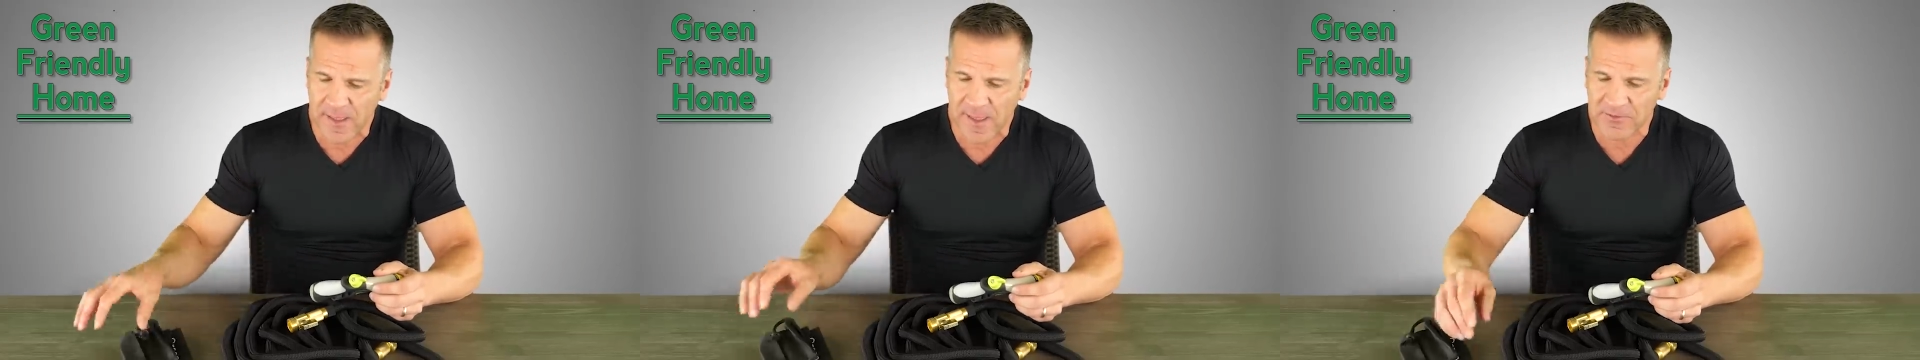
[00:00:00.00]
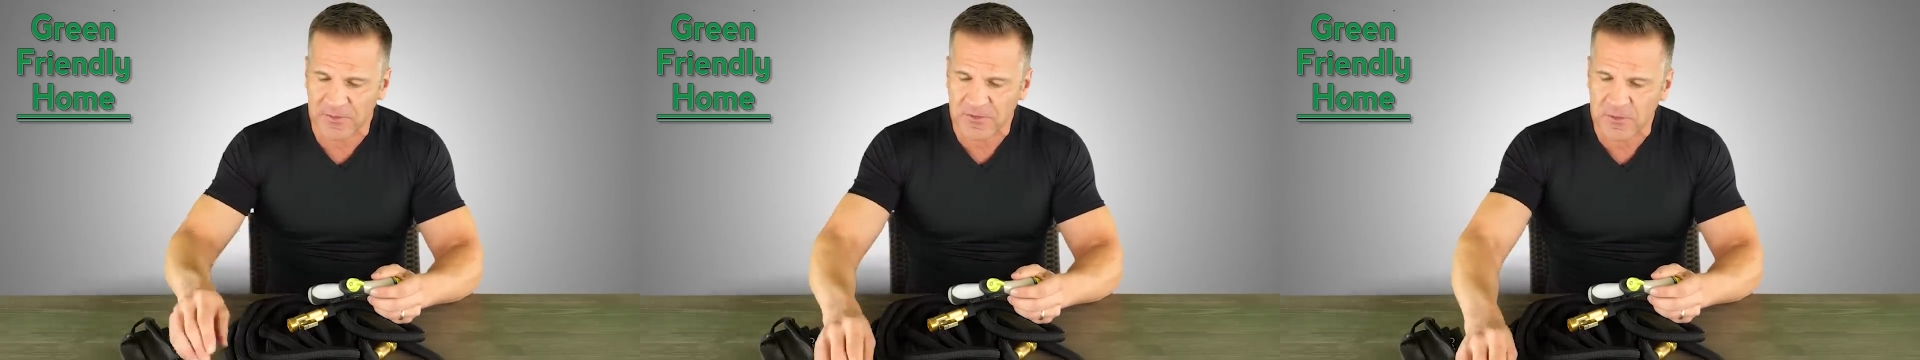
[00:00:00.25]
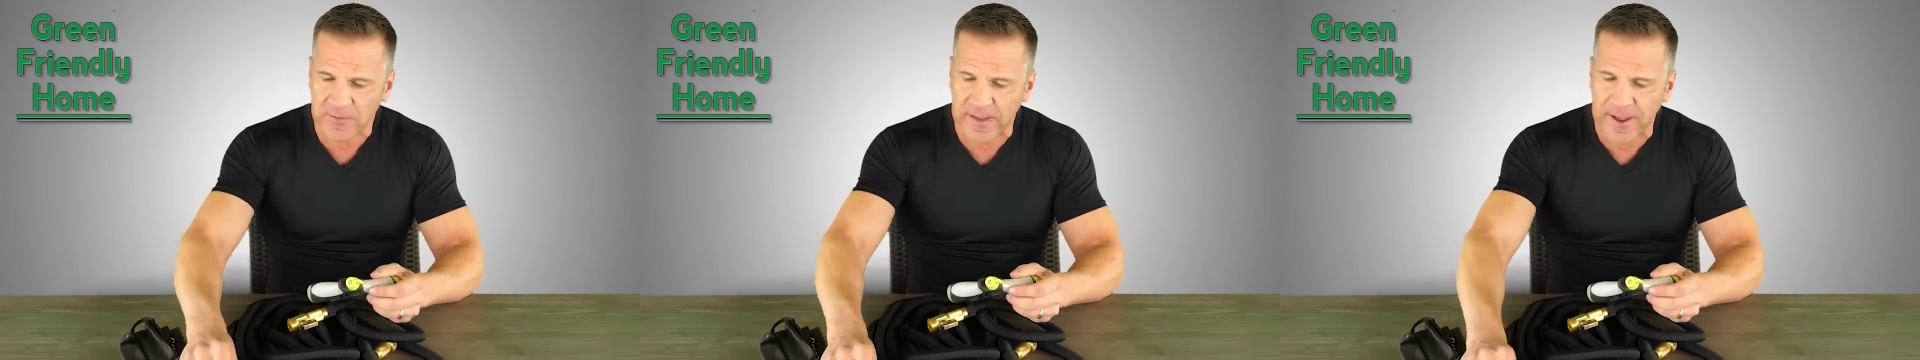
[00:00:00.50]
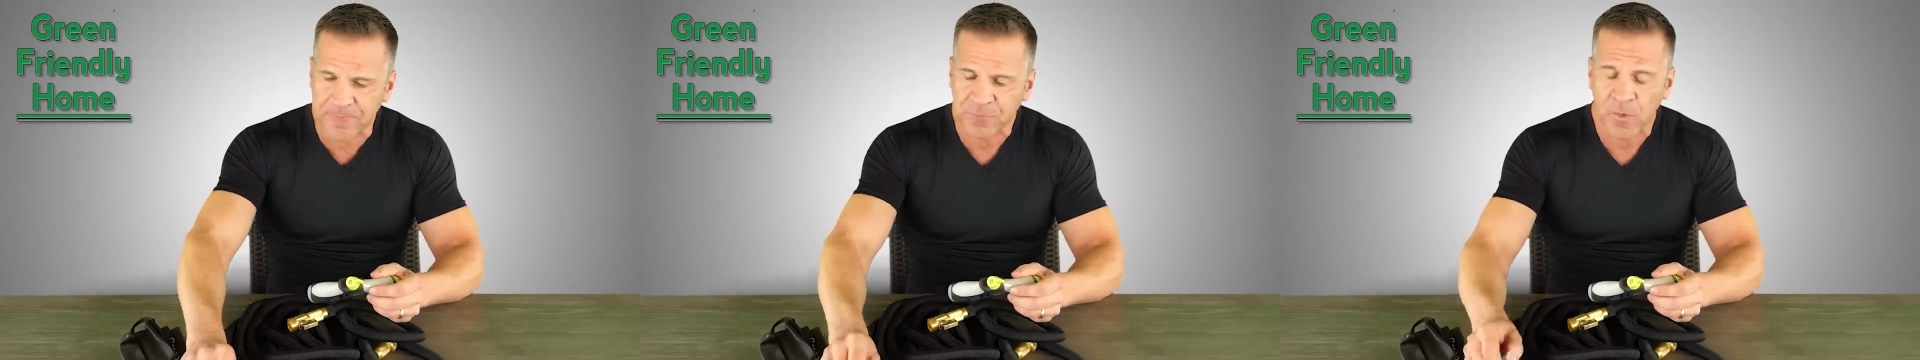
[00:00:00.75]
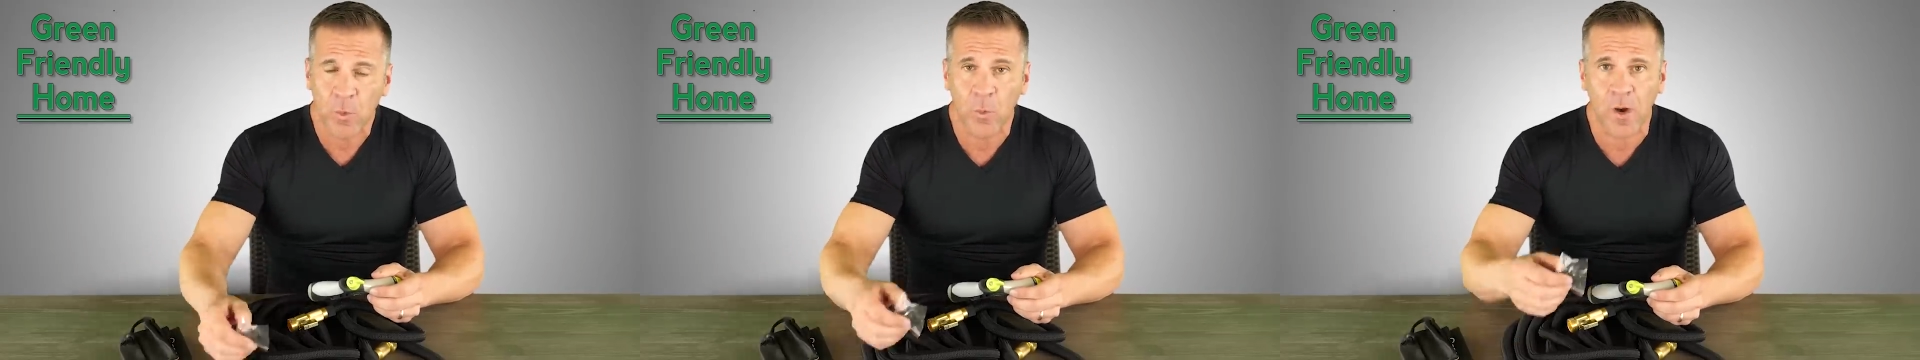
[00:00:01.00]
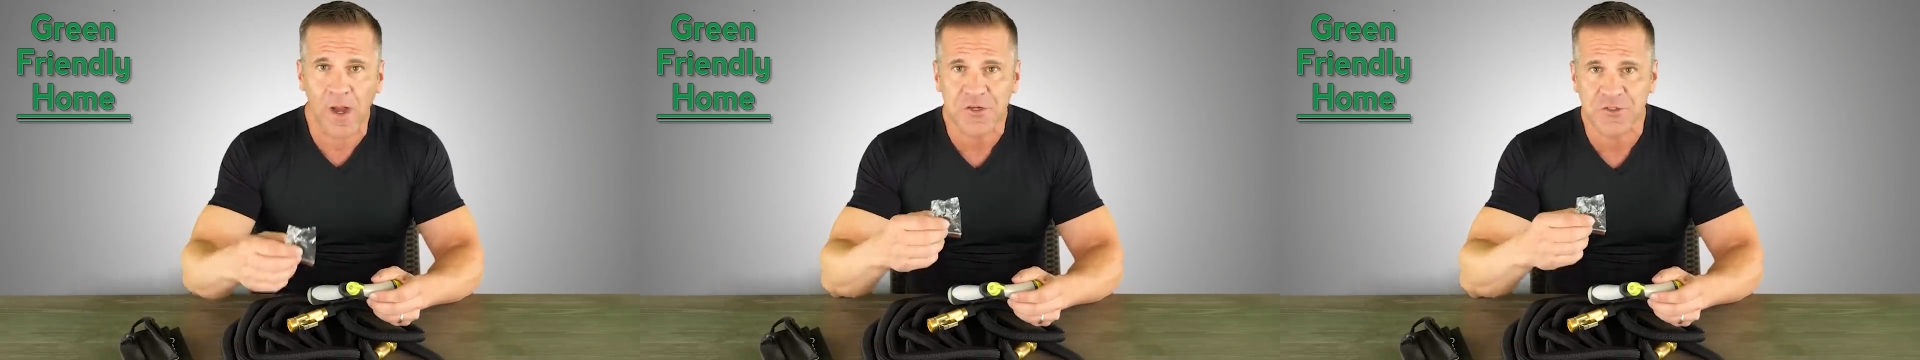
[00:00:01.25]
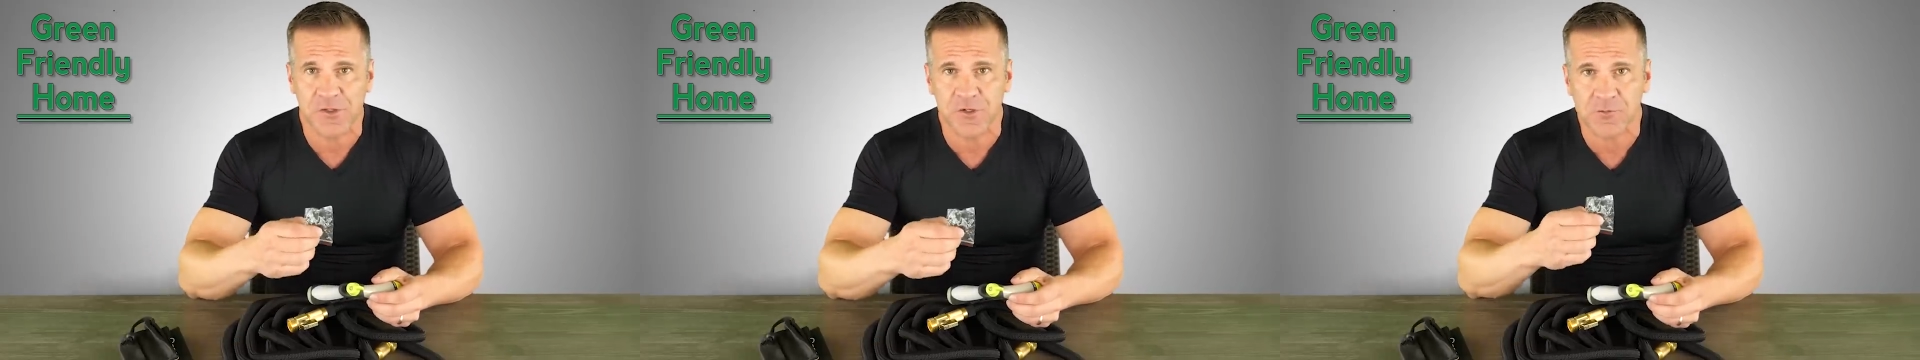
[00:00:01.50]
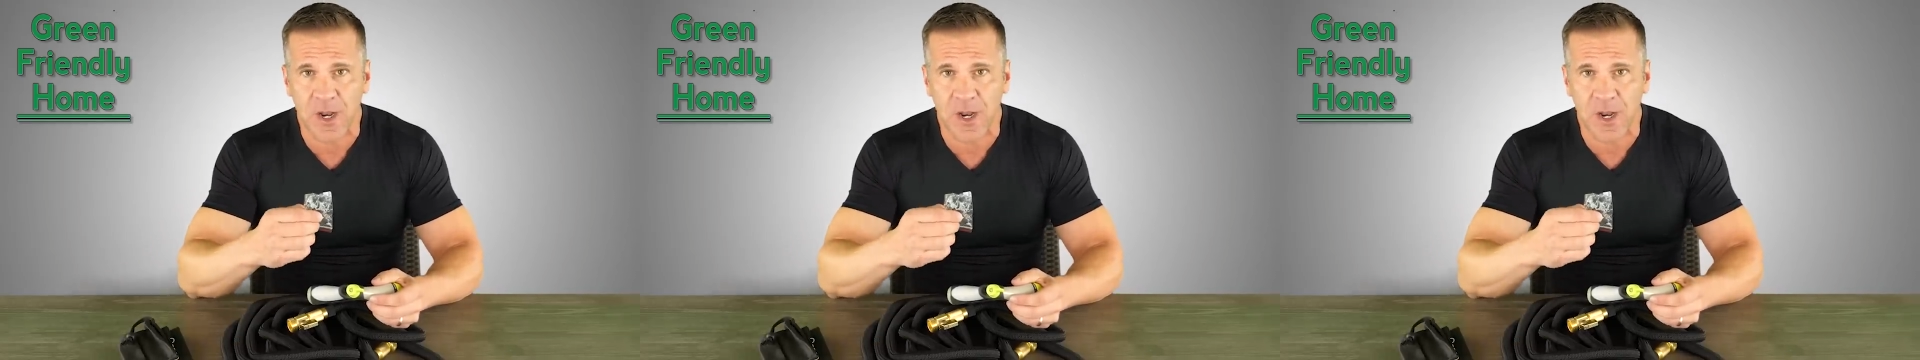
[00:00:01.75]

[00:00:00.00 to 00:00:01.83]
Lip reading: It's also got washers,